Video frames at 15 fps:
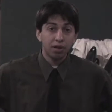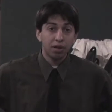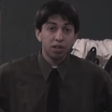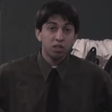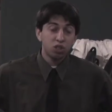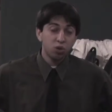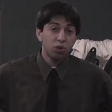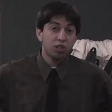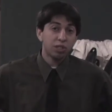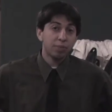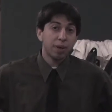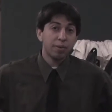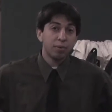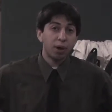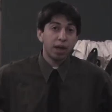Students may
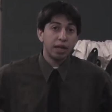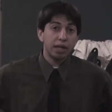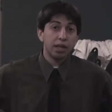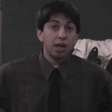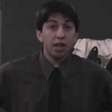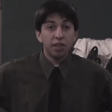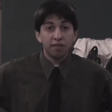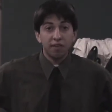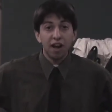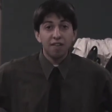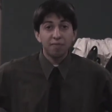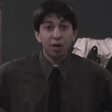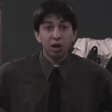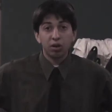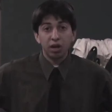be writing the
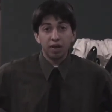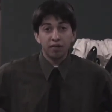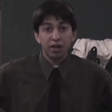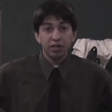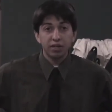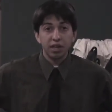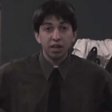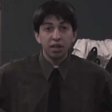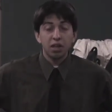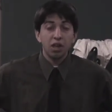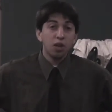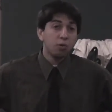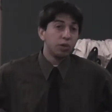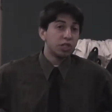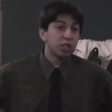5-paragraph essay,
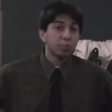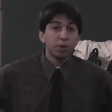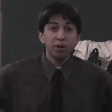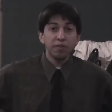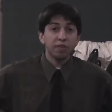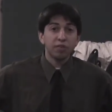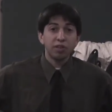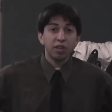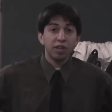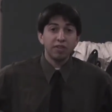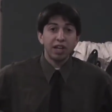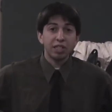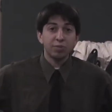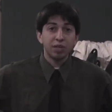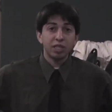which is perfect for the
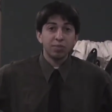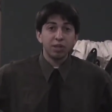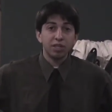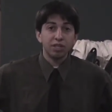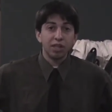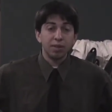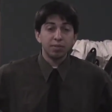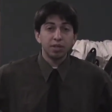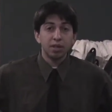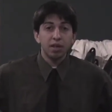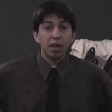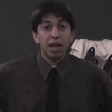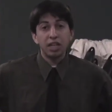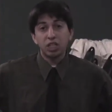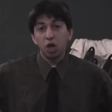advanced placement exams
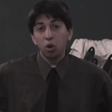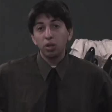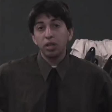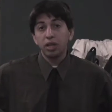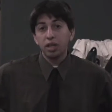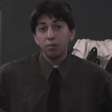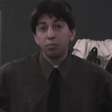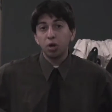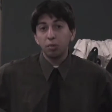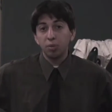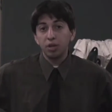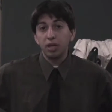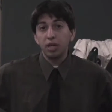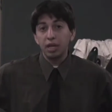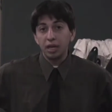and totally
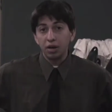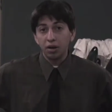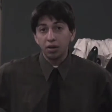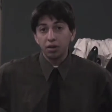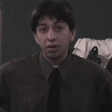inappropriate here.